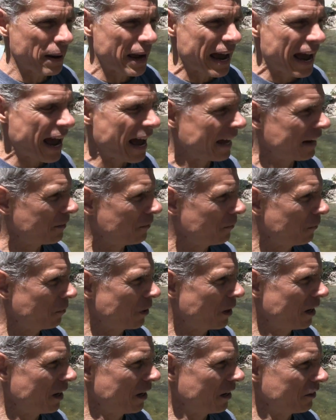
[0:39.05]
Matt
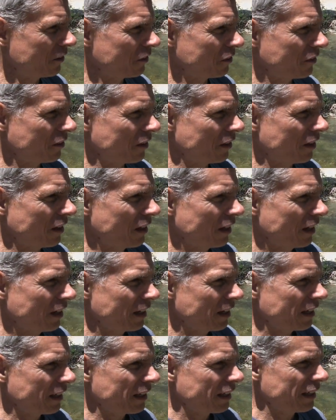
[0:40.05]
was
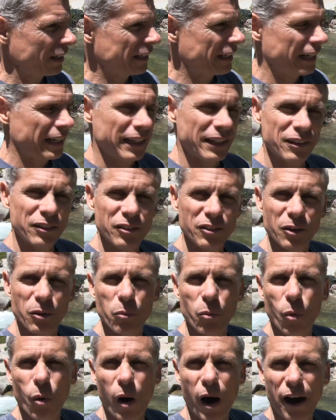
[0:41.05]
getting some
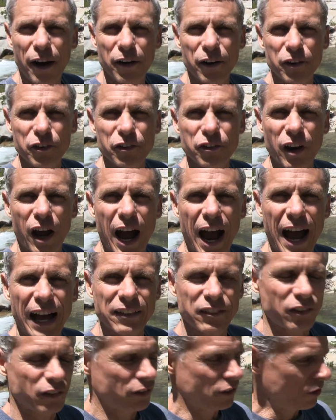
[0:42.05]
water
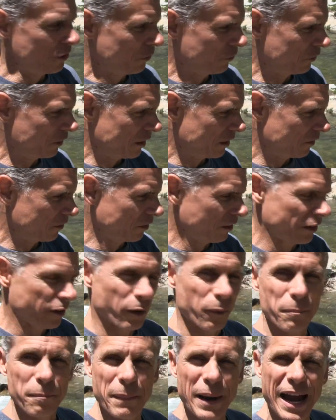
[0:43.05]
shots using his
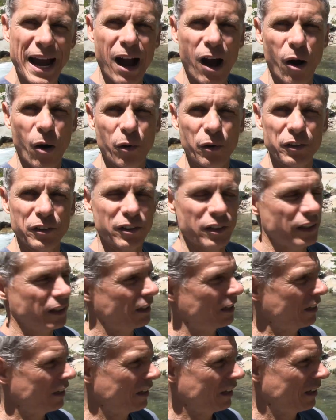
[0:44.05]
little mount,
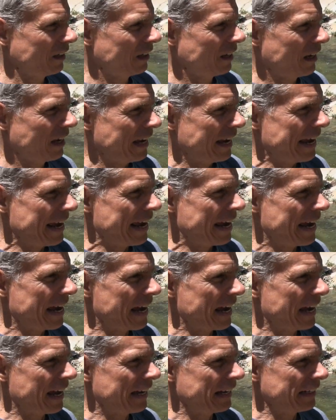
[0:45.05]

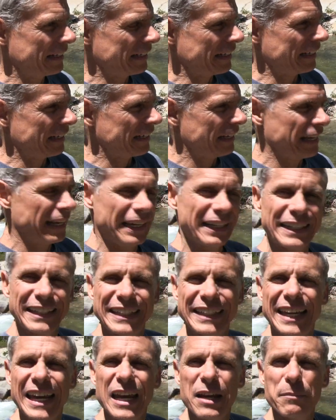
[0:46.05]
and it
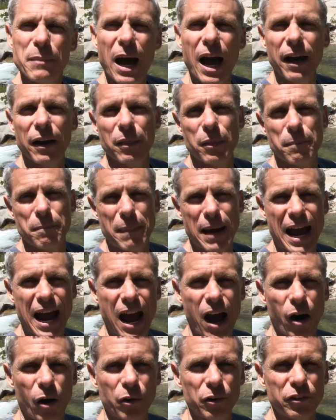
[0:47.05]
came out of the
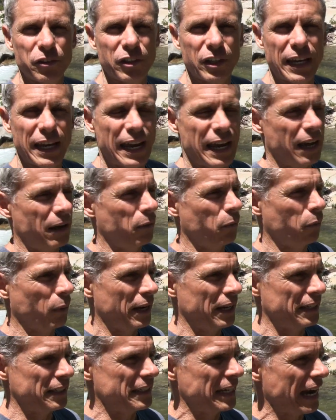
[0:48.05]
mount and
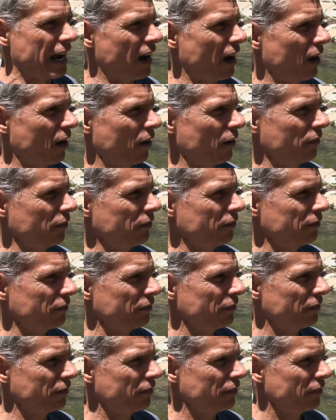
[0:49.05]
went down
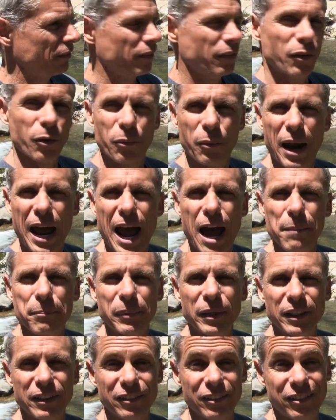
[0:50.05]
the
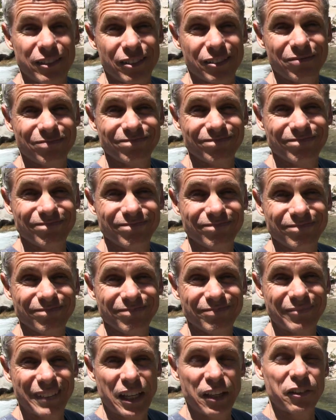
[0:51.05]
rapids,
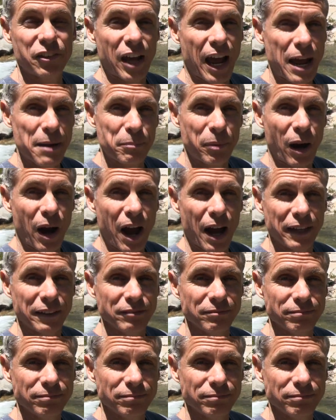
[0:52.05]
his iPod.